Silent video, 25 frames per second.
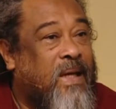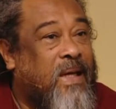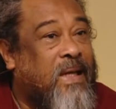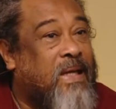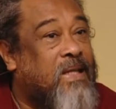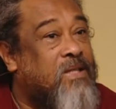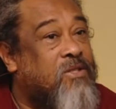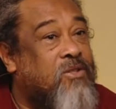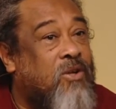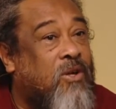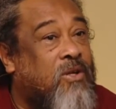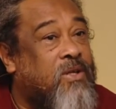
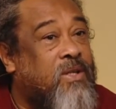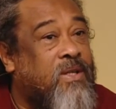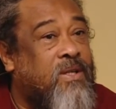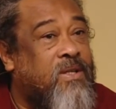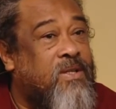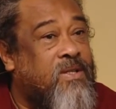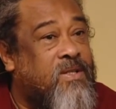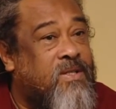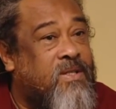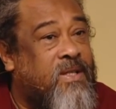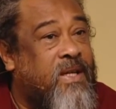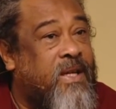It is not
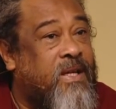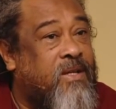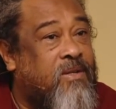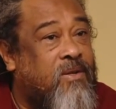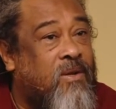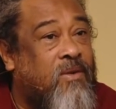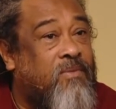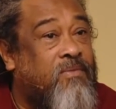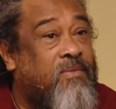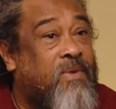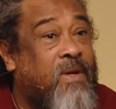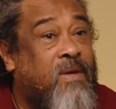in a
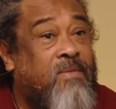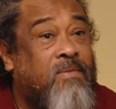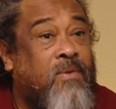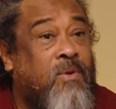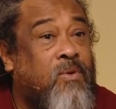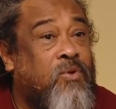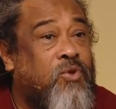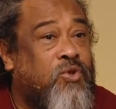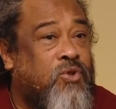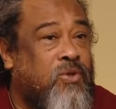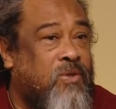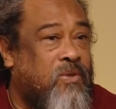state of
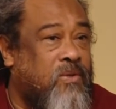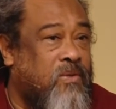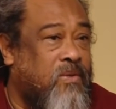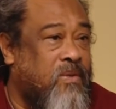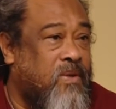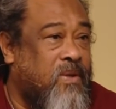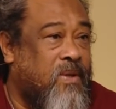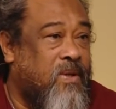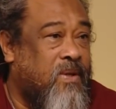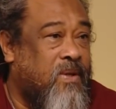evolution